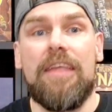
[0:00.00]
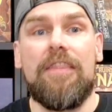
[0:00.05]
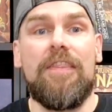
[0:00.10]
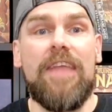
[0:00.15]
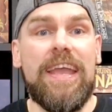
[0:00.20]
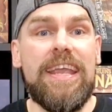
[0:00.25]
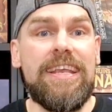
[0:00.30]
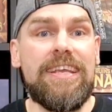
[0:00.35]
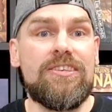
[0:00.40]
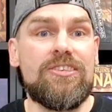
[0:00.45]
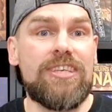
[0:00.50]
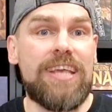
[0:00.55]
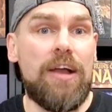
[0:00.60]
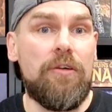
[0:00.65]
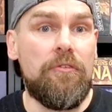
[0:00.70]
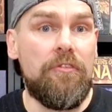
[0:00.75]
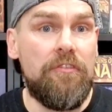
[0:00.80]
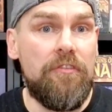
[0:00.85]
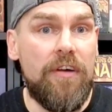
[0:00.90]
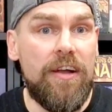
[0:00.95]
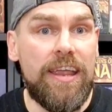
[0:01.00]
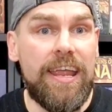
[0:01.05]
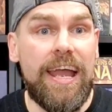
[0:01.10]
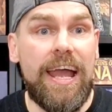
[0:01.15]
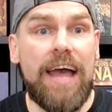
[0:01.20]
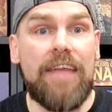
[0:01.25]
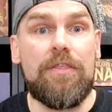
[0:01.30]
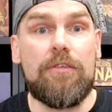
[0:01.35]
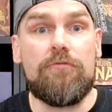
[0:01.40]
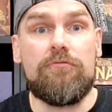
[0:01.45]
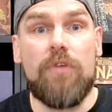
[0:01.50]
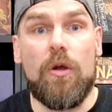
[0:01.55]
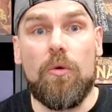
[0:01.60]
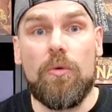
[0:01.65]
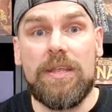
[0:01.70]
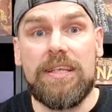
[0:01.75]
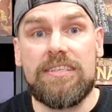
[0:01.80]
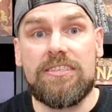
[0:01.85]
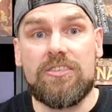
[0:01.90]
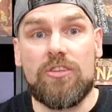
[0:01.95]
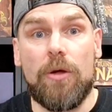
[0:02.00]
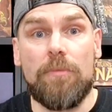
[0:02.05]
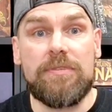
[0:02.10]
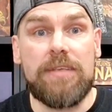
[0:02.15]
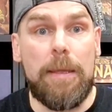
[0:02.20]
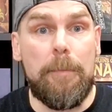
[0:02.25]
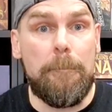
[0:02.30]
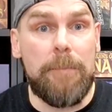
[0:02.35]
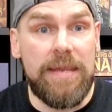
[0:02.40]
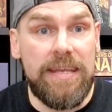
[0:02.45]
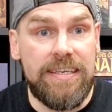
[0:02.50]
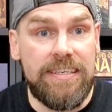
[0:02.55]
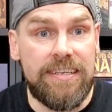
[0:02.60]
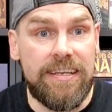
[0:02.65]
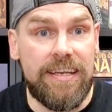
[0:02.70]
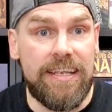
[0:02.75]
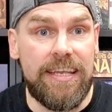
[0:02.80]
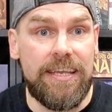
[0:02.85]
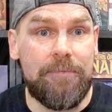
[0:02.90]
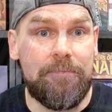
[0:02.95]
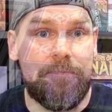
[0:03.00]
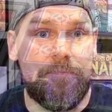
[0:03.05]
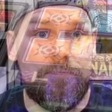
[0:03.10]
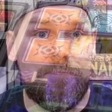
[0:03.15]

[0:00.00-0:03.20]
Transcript: they can shout fire and the rolling stops immediately.